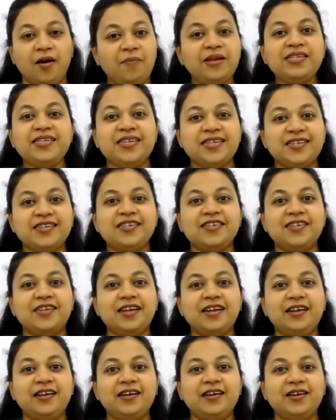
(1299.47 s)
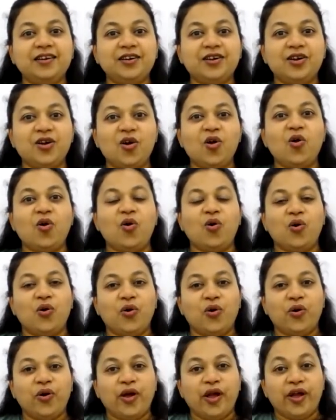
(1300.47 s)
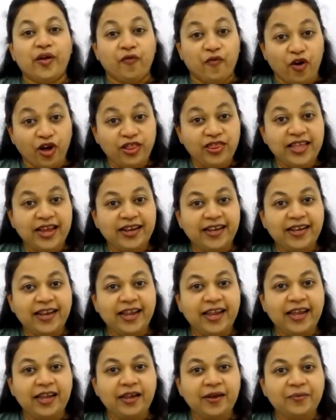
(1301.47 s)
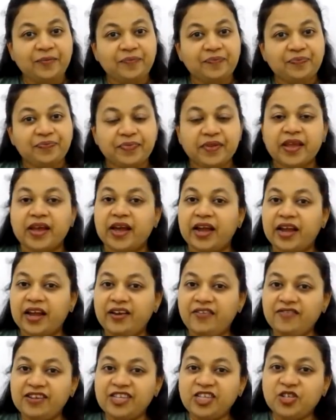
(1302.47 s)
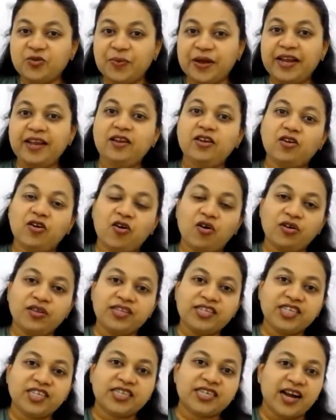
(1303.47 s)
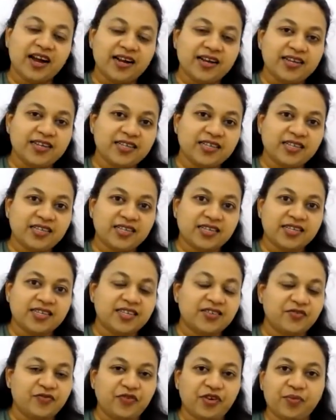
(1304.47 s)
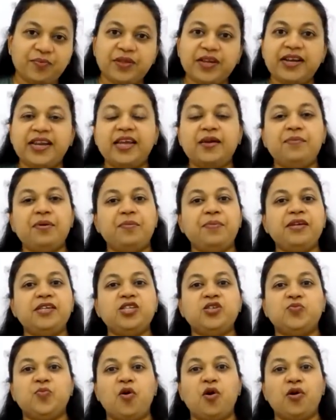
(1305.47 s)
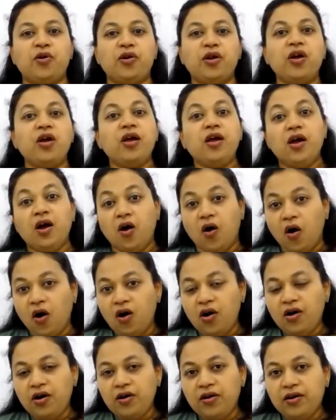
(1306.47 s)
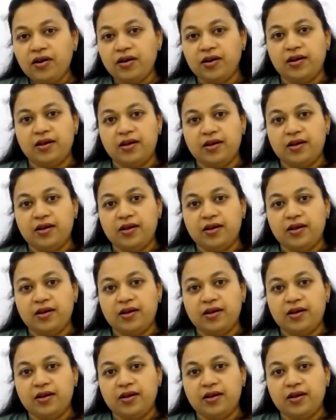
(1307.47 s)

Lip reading: Amazing, isn't it? What that day investment or the start is from the day baby is born, or